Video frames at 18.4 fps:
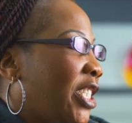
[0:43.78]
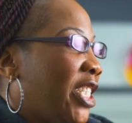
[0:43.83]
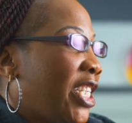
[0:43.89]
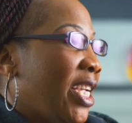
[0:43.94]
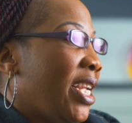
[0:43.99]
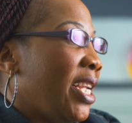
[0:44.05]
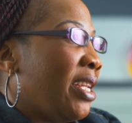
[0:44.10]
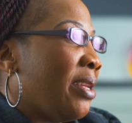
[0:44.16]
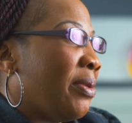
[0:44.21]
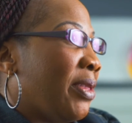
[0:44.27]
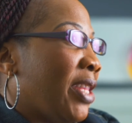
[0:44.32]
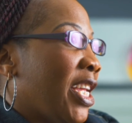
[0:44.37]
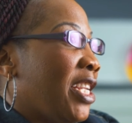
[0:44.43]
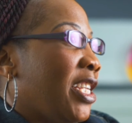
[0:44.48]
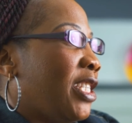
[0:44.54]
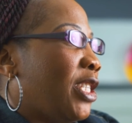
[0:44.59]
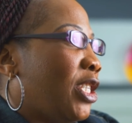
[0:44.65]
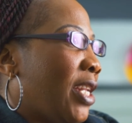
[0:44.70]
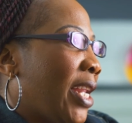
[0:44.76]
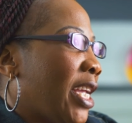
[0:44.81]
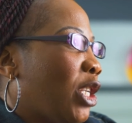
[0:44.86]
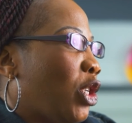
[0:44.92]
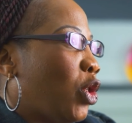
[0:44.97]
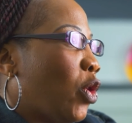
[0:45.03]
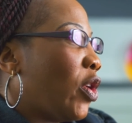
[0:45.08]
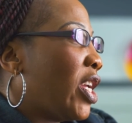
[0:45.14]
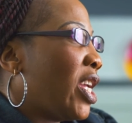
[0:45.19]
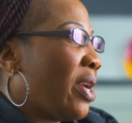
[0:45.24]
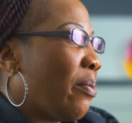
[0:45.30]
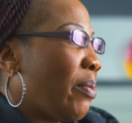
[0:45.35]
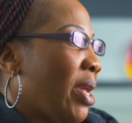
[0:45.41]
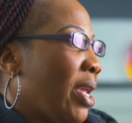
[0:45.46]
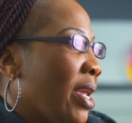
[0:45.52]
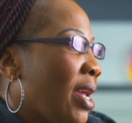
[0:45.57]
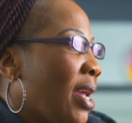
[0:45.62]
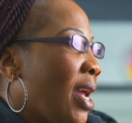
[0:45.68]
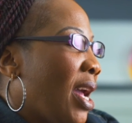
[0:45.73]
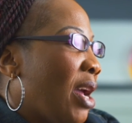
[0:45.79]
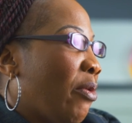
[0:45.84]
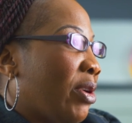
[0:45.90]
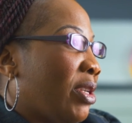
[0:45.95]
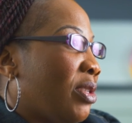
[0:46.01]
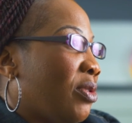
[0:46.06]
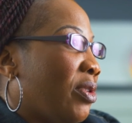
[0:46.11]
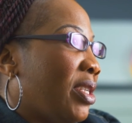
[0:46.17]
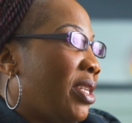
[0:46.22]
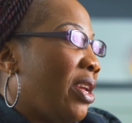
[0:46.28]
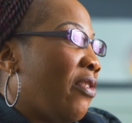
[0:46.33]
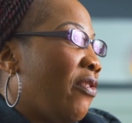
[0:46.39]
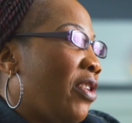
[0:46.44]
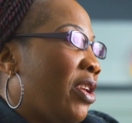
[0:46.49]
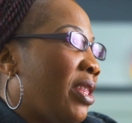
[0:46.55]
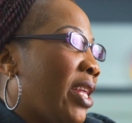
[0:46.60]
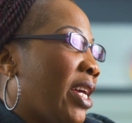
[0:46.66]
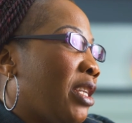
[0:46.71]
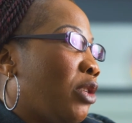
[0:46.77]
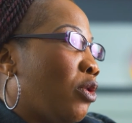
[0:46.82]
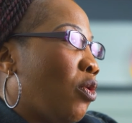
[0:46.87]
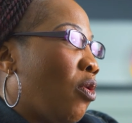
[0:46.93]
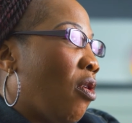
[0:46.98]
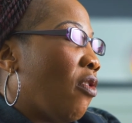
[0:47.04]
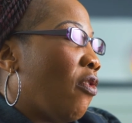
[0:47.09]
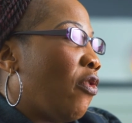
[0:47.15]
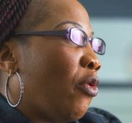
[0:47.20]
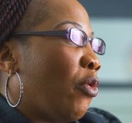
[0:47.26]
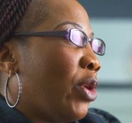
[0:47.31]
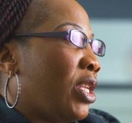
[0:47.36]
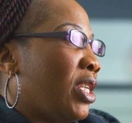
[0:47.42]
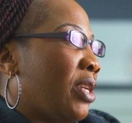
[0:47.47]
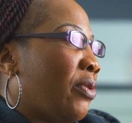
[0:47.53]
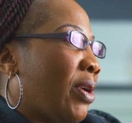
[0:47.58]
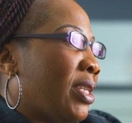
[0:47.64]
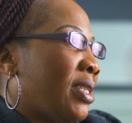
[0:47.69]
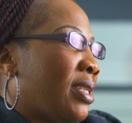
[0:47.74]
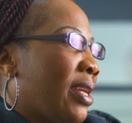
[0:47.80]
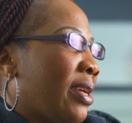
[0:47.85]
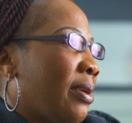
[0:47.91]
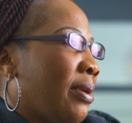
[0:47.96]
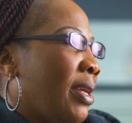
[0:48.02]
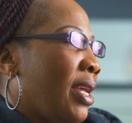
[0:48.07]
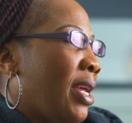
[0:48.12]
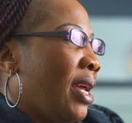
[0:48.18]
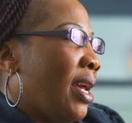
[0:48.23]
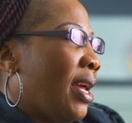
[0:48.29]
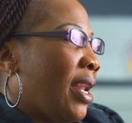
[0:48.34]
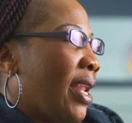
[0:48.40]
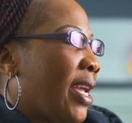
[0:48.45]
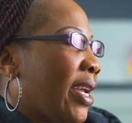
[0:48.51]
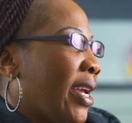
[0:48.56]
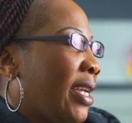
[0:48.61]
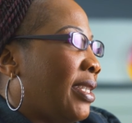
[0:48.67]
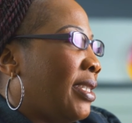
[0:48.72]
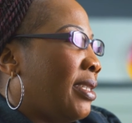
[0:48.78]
chili, then it's like choking me. I was not having that cough, which was like, uh, like